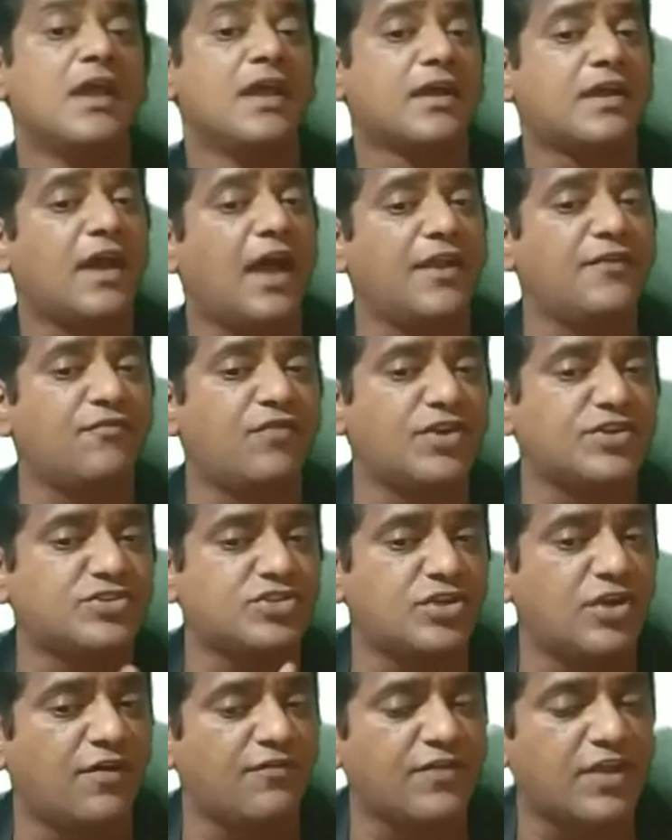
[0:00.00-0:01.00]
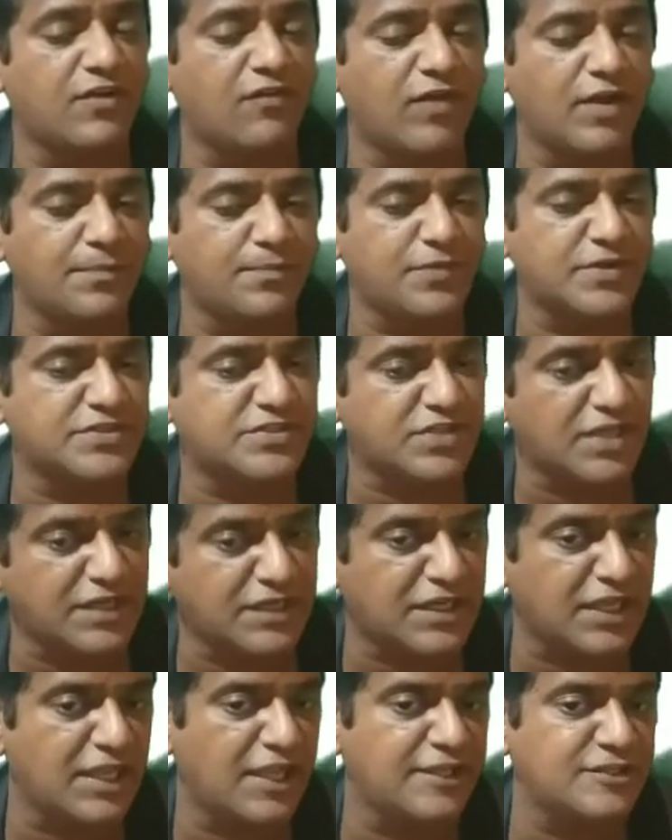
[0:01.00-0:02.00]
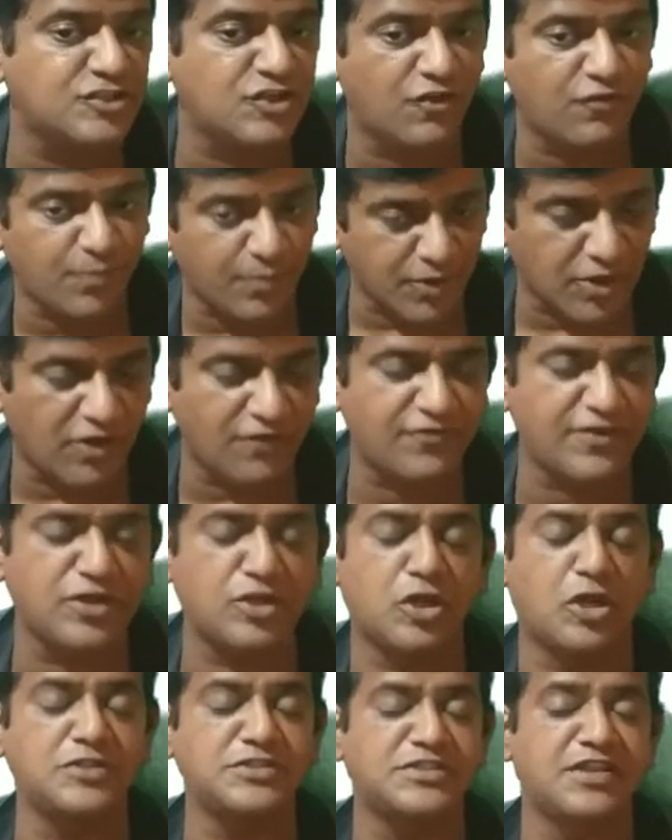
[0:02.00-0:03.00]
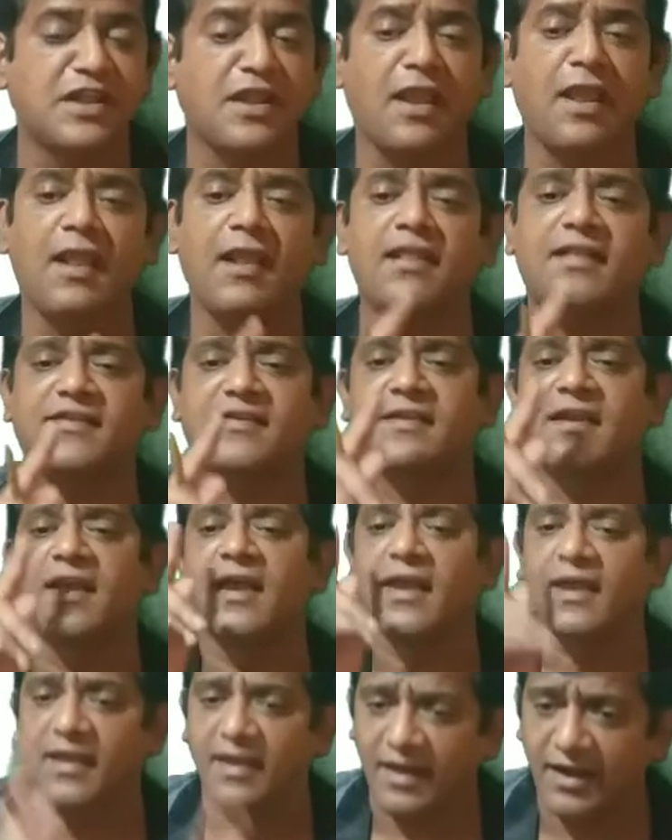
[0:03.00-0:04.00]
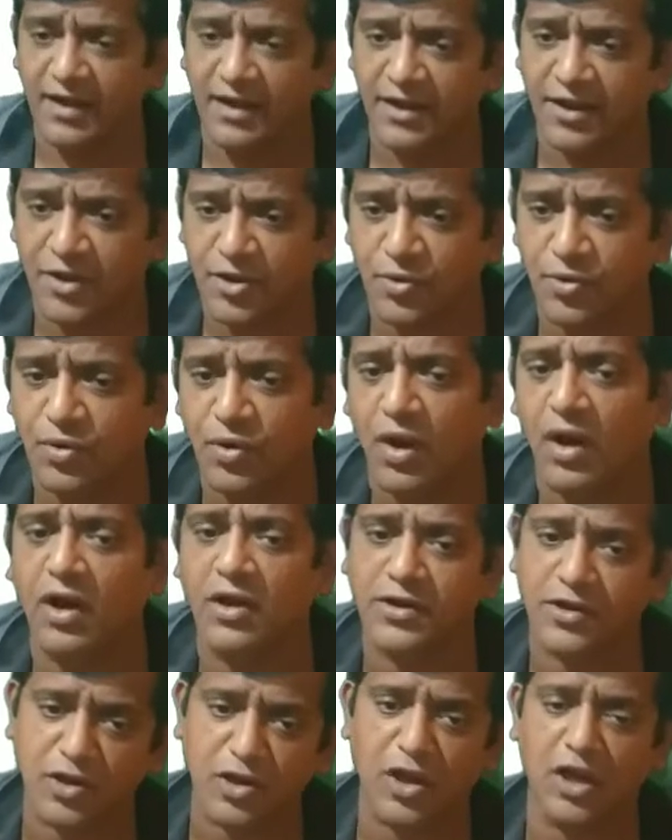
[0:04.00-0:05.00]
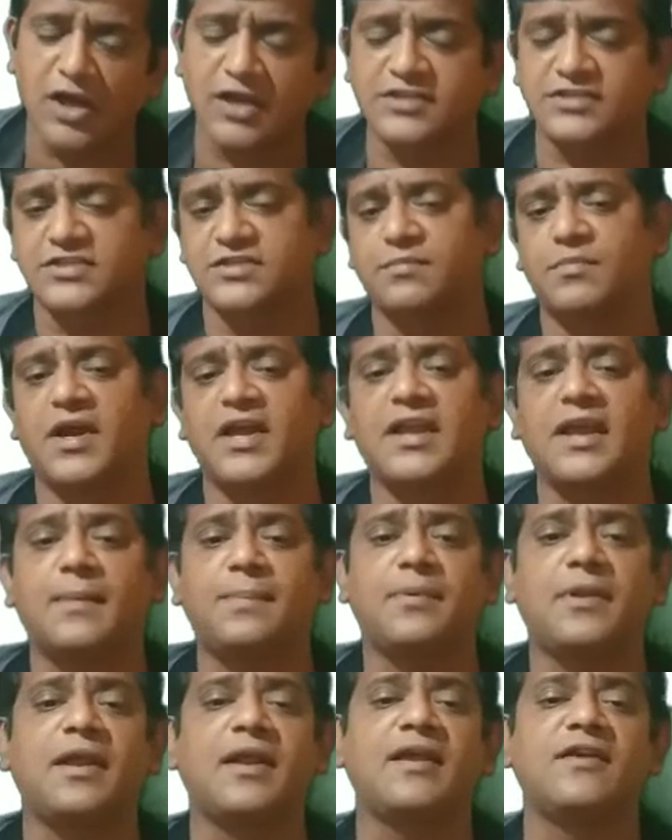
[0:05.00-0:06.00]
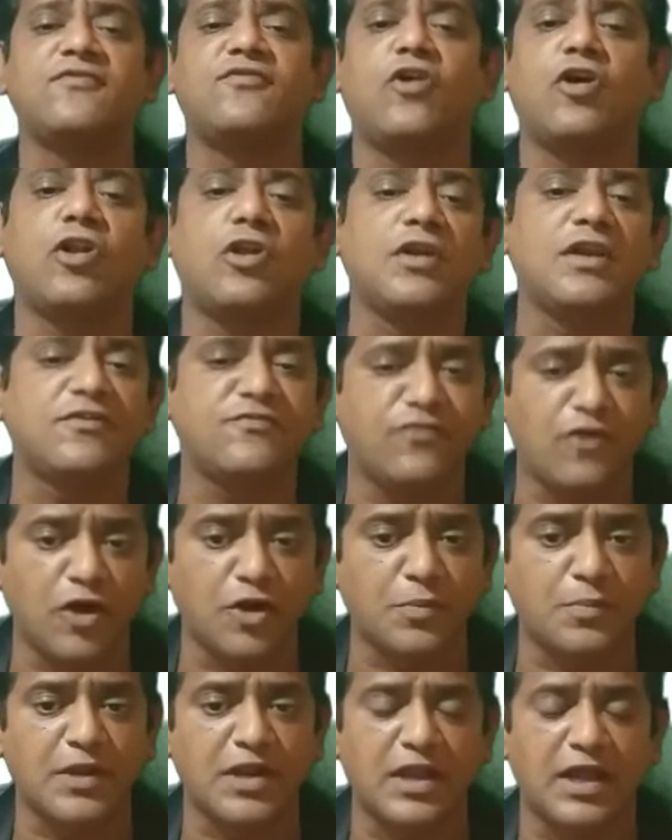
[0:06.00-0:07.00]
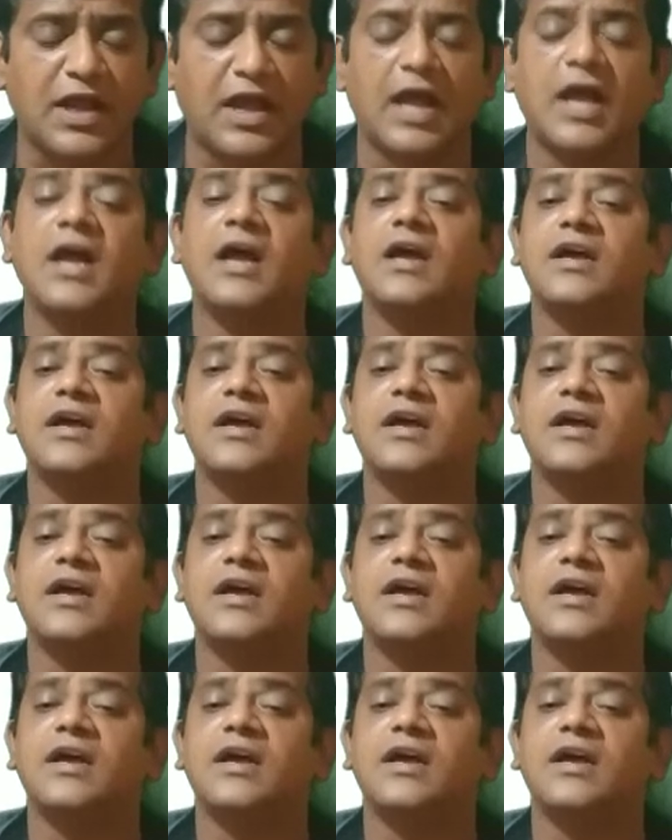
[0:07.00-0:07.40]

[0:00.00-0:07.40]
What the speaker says: Conversion of given percentage of profit on sales into on cost by applying following formula.